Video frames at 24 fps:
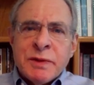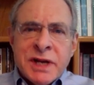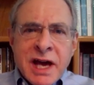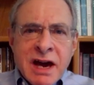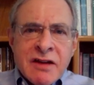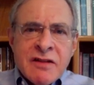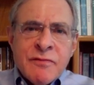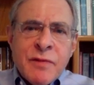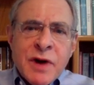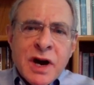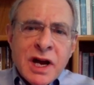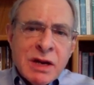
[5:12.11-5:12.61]

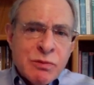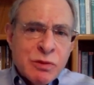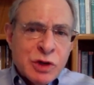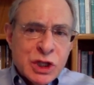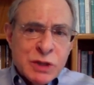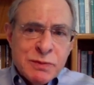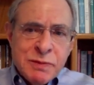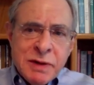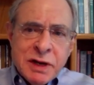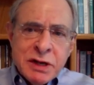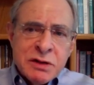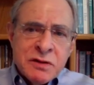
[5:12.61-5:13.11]
out-of-body
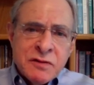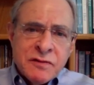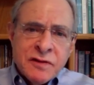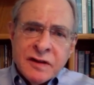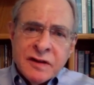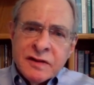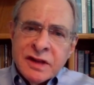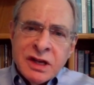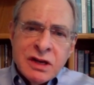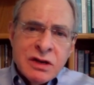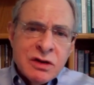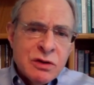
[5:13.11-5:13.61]
perspective
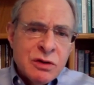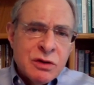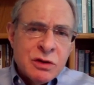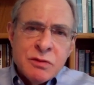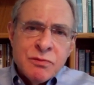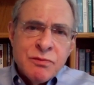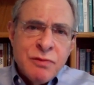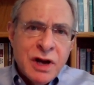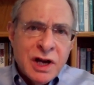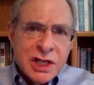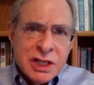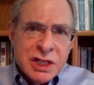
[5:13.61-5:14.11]
that they
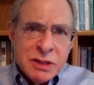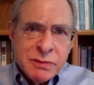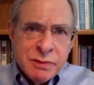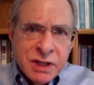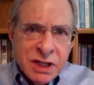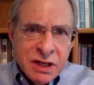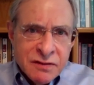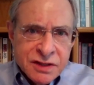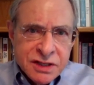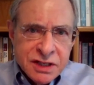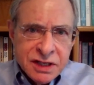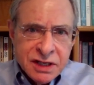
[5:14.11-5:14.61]
couldn't possibly
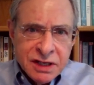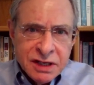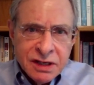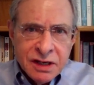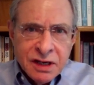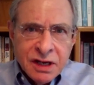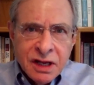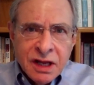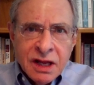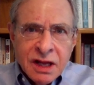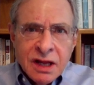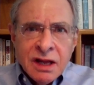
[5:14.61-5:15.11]
have
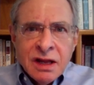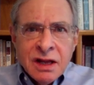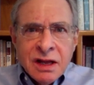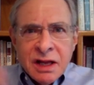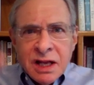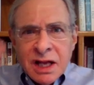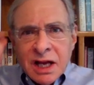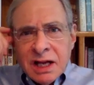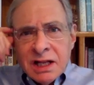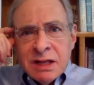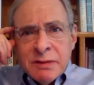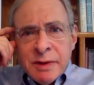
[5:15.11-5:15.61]
seen.
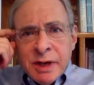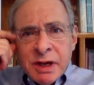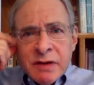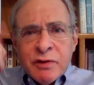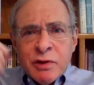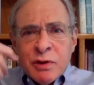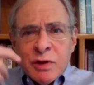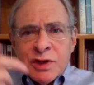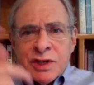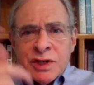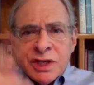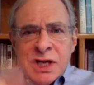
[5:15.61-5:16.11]
Let me
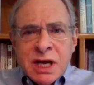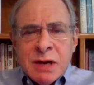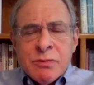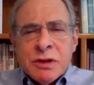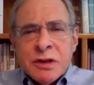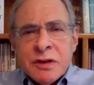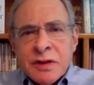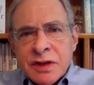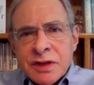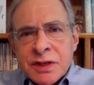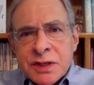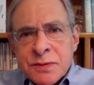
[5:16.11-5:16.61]
give you an
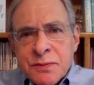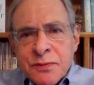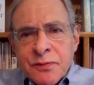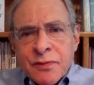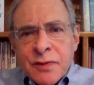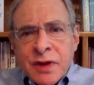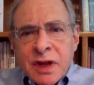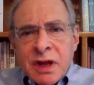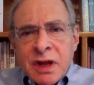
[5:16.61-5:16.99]
example of this.